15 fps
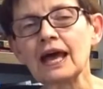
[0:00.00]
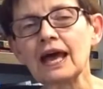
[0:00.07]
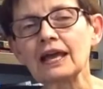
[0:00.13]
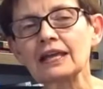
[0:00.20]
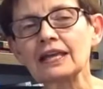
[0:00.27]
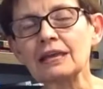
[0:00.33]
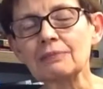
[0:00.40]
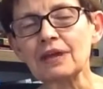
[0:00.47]

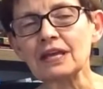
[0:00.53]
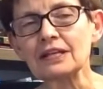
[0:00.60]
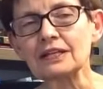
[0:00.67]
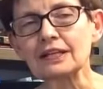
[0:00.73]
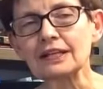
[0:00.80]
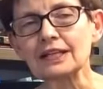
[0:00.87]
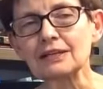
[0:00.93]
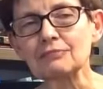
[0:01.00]
Keep
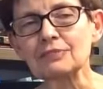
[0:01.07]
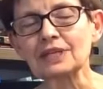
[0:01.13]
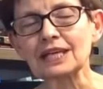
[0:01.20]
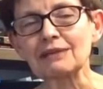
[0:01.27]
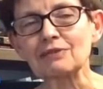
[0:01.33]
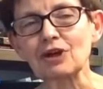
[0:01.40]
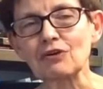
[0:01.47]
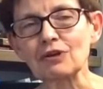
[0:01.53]
editing them, keep
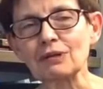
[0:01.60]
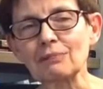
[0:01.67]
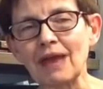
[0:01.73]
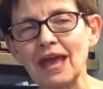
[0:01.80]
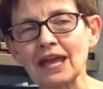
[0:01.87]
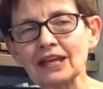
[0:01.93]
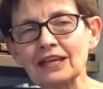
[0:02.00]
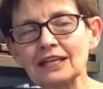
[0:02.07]
going
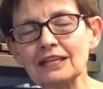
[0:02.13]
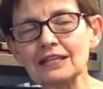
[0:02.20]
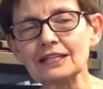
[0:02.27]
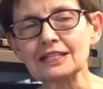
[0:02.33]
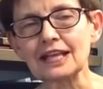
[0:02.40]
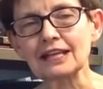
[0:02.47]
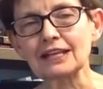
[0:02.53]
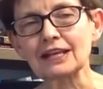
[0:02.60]
back in,
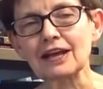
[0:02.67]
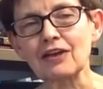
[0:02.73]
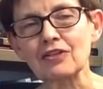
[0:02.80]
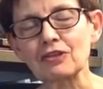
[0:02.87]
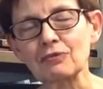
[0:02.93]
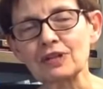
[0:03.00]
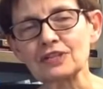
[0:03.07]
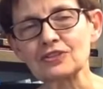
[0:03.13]
taking out the
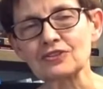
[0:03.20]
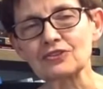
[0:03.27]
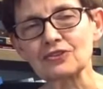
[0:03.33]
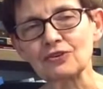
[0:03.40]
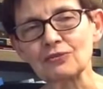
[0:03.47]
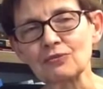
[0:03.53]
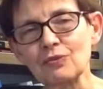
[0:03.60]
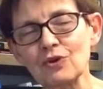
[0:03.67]
ones that don't
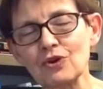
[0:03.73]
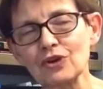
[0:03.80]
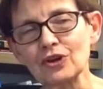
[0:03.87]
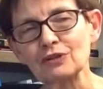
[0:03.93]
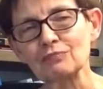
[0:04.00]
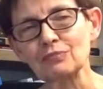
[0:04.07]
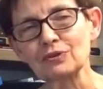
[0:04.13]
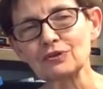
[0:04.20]
work,
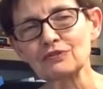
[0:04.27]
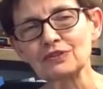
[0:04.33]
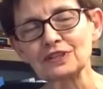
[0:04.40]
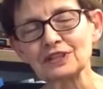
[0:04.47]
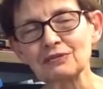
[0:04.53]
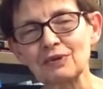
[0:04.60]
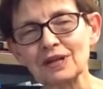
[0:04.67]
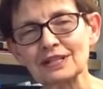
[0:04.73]
improving the
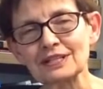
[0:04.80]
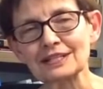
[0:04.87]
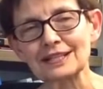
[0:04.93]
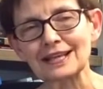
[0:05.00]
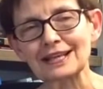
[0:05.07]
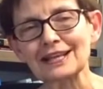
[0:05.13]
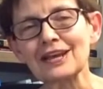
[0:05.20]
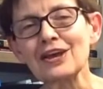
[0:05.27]
ones that
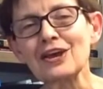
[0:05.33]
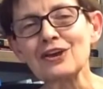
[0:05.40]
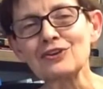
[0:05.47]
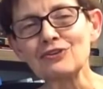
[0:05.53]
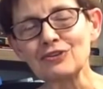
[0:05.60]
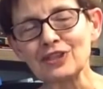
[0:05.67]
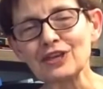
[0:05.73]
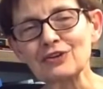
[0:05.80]
you
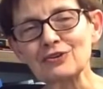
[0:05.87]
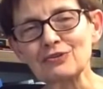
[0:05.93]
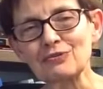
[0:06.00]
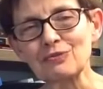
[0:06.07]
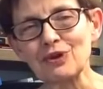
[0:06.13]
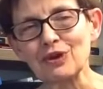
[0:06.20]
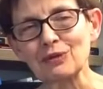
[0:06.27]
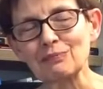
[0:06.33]
think could
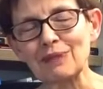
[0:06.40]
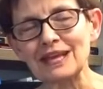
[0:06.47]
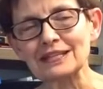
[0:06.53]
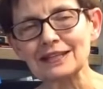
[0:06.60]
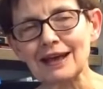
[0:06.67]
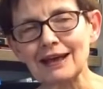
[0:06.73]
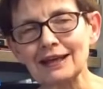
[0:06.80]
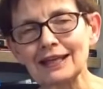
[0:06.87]
work
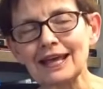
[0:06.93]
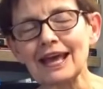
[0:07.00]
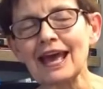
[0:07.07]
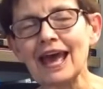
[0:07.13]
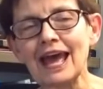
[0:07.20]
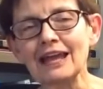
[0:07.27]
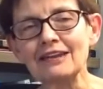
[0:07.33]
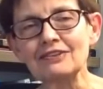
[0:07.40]
better,
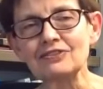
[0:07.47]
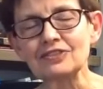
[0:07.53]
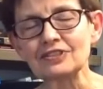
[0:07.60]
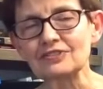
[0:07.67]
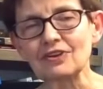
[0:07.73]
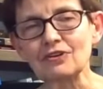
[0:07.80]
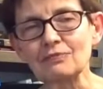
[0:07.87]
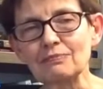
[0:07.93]
and just
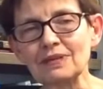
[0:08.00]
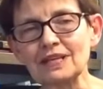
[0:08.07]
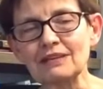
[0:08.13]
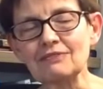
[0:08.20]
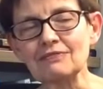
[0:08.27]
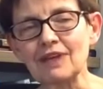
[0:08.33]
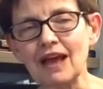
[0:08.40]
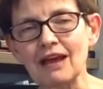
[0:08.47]
don't be
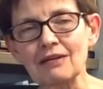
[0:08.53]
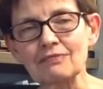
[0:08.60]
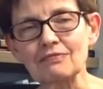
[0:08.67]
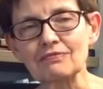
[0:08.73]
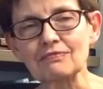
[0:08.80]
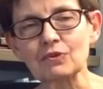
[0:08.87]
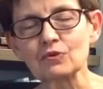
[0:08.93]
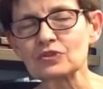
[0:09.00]

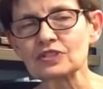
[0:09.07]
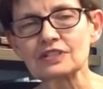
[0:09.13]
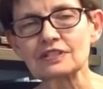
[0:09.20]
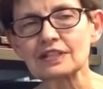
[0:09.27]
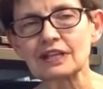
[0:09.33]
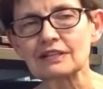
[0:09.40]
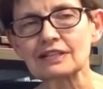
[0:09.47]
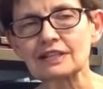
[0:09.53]
forced to
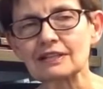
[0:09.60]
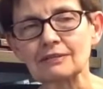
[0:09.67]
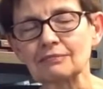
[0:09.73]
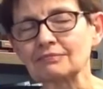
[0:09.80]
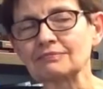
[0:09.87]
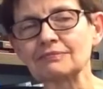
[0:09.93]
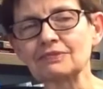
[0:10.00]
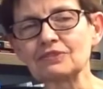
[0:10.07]
stick to them.
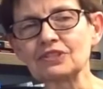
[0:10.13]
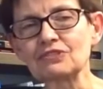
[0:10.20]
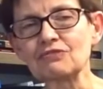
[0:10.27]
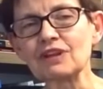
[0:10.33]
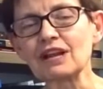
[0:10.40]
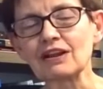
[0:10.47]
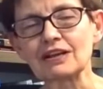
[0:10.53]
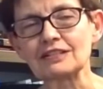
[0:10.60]
Just
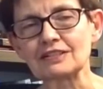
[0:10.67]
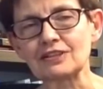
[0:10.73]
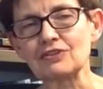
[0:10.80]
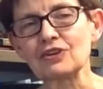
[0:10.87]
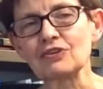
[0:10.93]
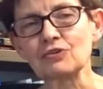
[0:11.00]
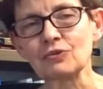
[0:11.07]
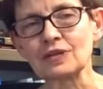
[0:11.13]
realise that you can
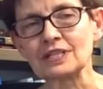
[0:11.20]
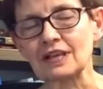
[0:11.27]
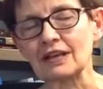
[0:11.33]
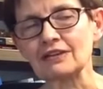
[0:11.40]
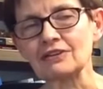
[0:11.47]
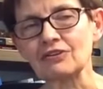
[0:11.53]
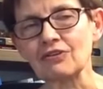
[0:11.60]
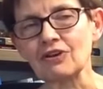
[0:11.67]
always add
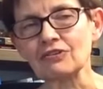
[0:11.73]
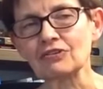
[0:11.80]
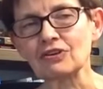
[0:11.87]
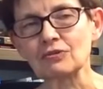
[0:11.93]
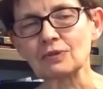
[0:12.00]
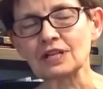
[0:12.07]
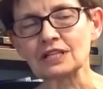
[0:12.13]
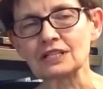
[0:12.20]
your own
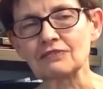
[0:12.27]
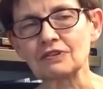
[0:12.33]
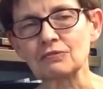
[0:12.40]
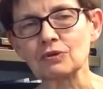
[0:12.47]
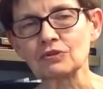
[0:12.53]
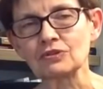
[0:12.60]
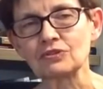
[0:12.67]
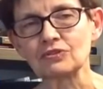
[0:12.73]
comments if you want
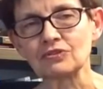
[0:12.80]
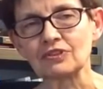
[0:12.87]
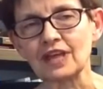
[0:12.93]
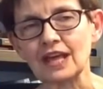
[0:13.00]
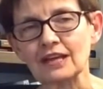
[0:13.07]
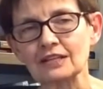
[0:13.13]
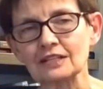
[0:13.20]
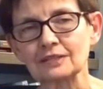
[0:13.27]
to do
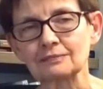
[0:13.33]
that.